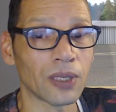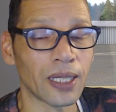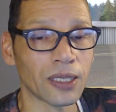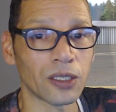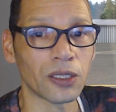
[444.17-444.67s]

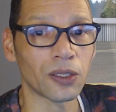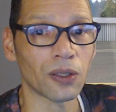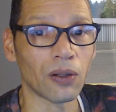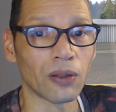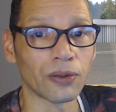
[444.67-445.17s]
axis
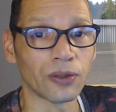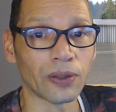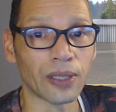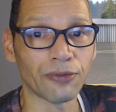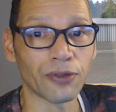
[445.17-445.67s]
on
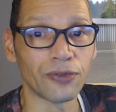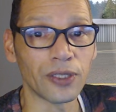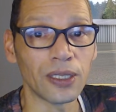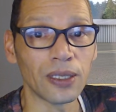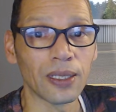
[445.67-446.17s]
your
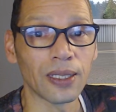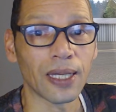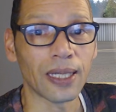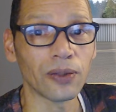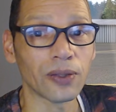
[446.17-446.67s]
FOV.
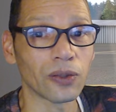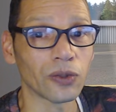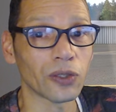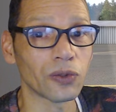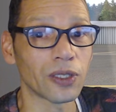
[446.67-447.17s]
And you can
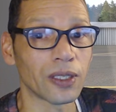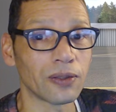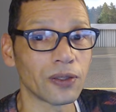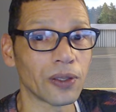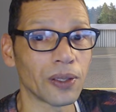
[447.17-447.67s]
also
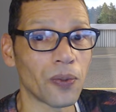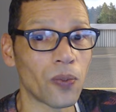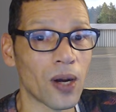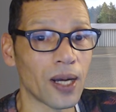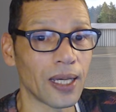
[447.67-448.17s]
change your
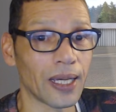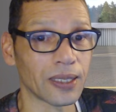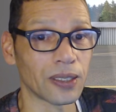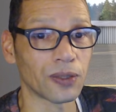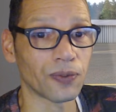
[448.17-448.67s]
Y
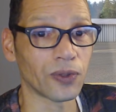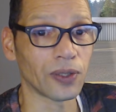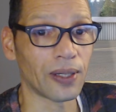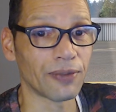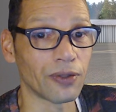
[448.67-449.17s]
axis for
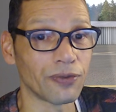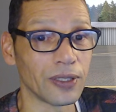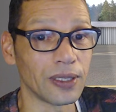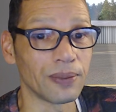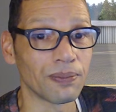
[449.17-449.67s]
your
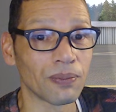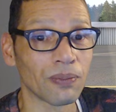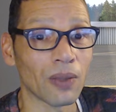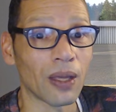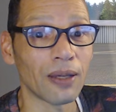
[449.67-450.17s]
FOV.
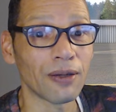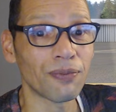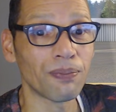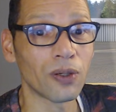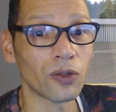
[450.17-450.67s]
I
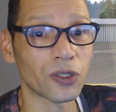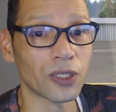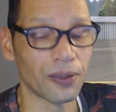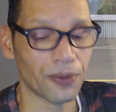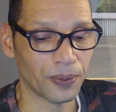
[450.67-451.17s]
have both
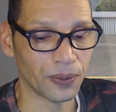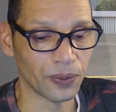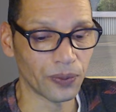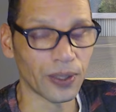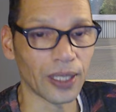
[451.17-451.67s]
set to
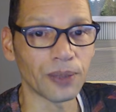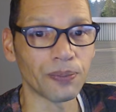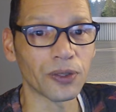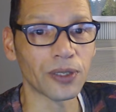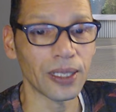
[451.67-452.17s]

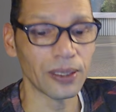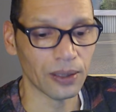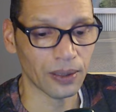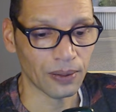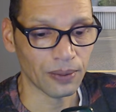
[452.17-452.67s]

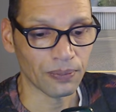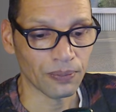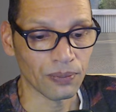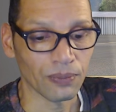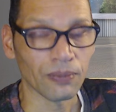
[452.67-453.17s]
90%,
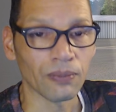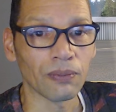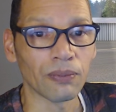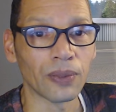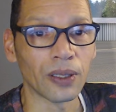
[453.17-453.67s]

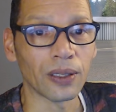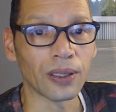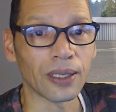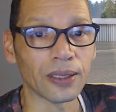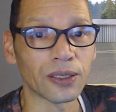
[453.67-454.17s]

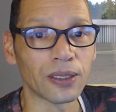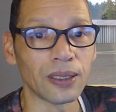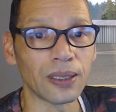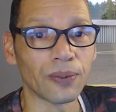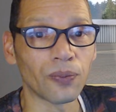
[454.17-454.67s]
but I
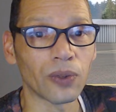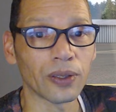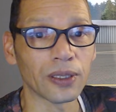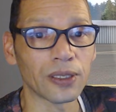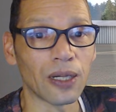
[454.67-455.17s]
see that
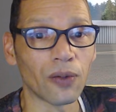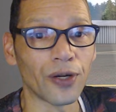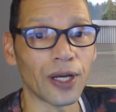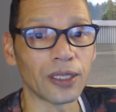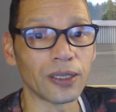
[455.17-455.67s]
one is now
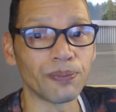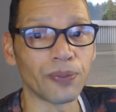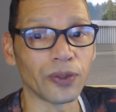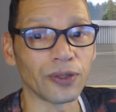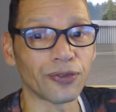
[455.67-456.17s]

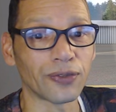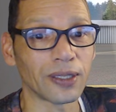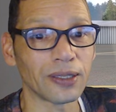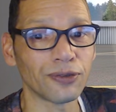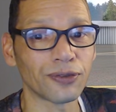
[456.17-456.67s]

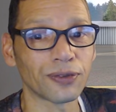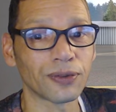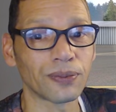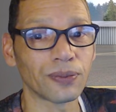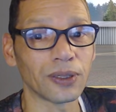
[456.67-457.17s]

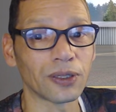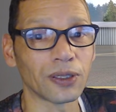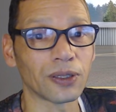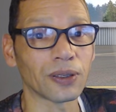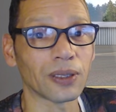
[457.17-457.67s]
90.5, which
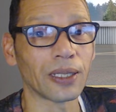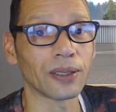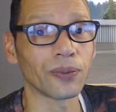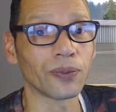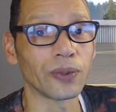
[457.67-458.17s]
is
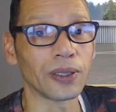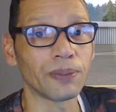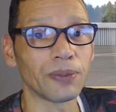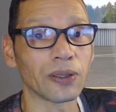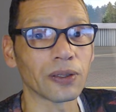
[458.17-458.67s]
kind of
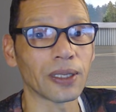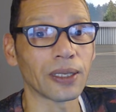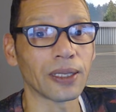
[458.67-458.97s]
weird because I